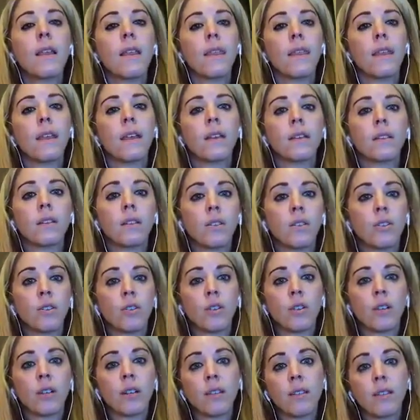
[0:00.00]
then
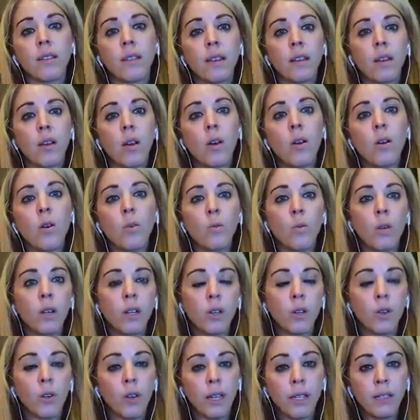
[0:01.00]
you're going to think, oh, what
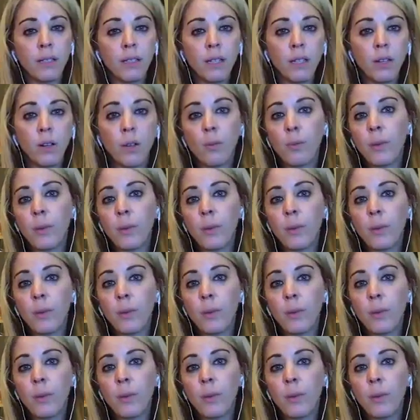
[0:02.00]
a great deal.